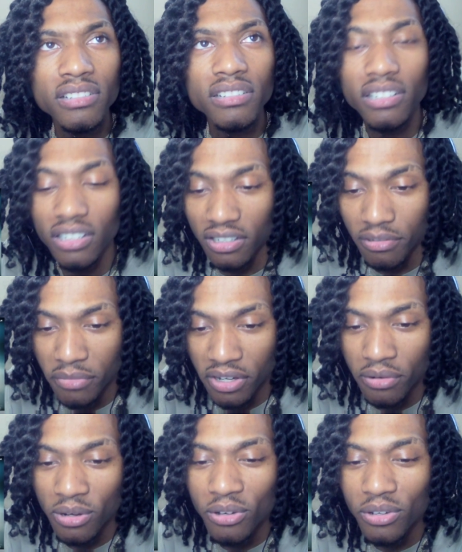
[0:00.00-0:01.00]
a
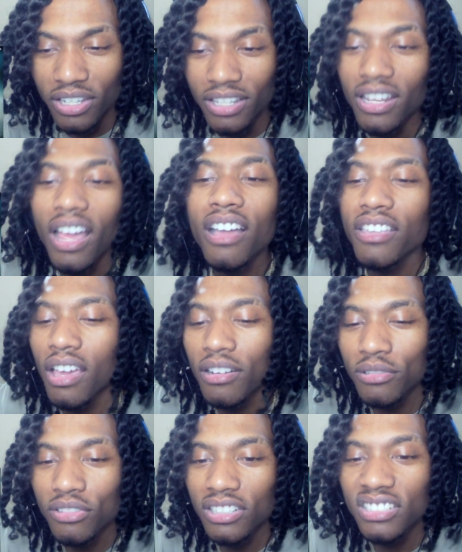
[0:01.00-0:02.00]
Camaro. And now y'all don't
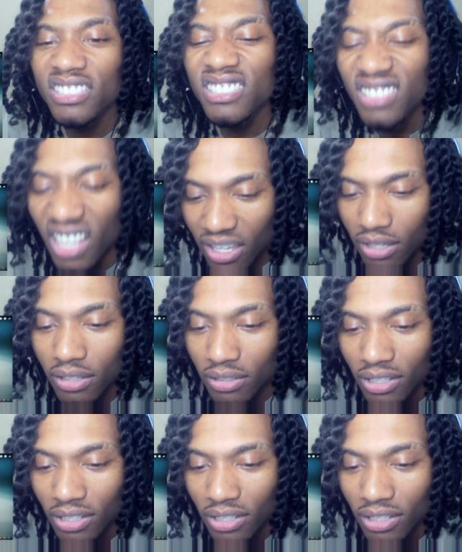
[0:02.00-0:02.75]
know, understand.